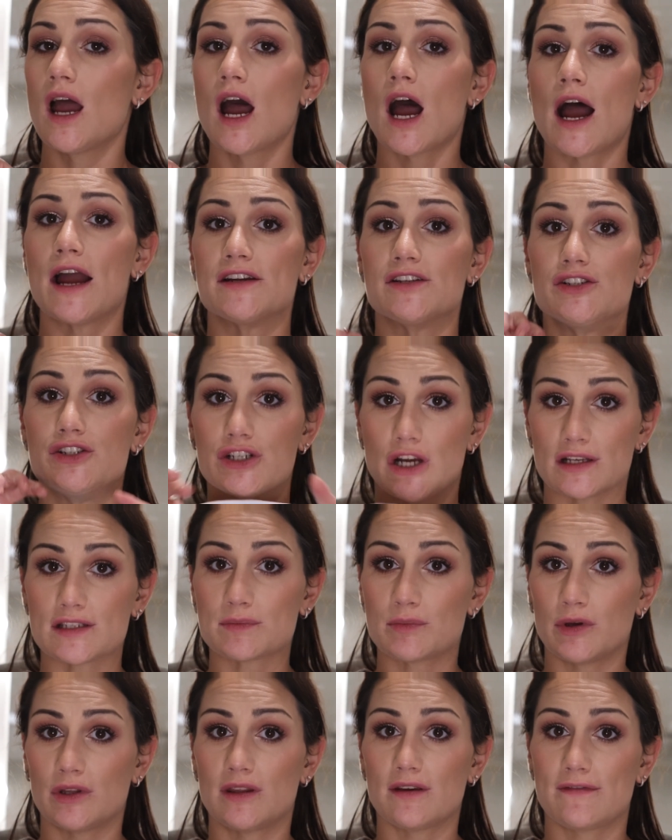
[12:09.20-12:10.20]
I just
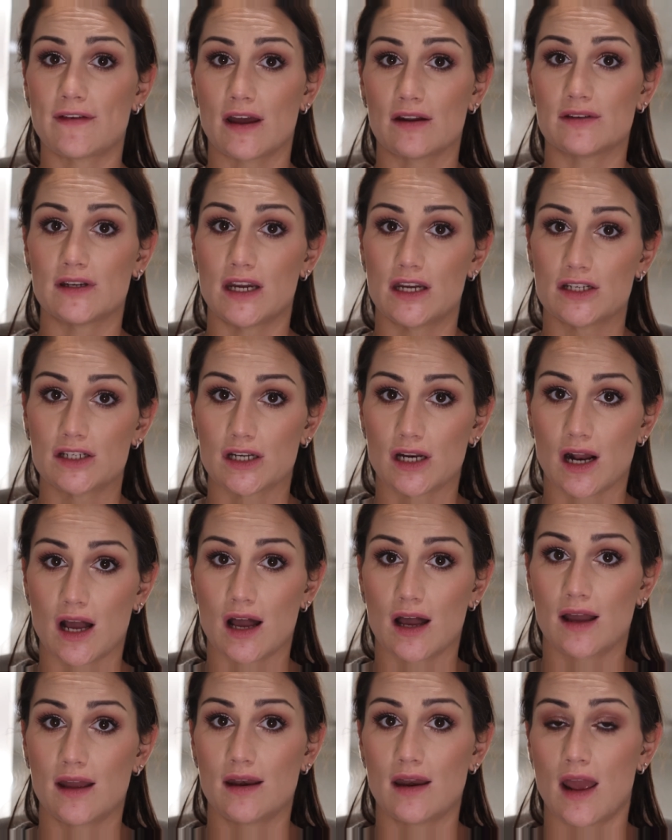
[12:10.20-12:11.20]
put the foundation
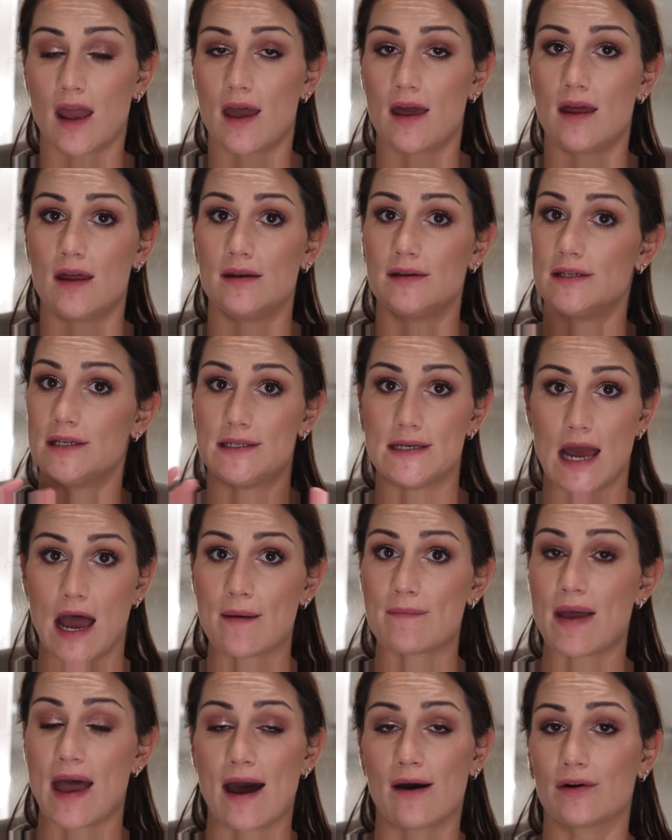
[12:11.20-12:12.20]
on and did
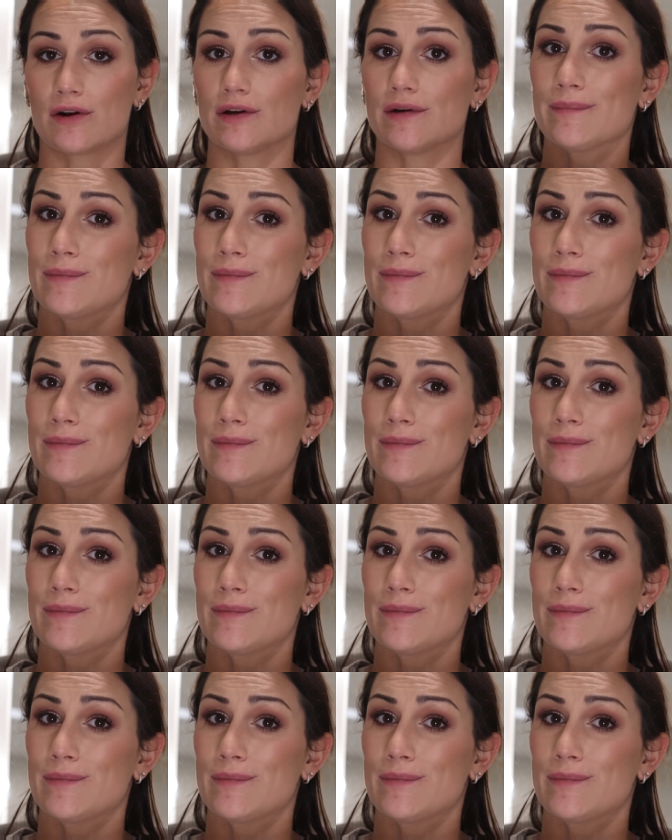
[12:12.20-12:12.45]
not powder.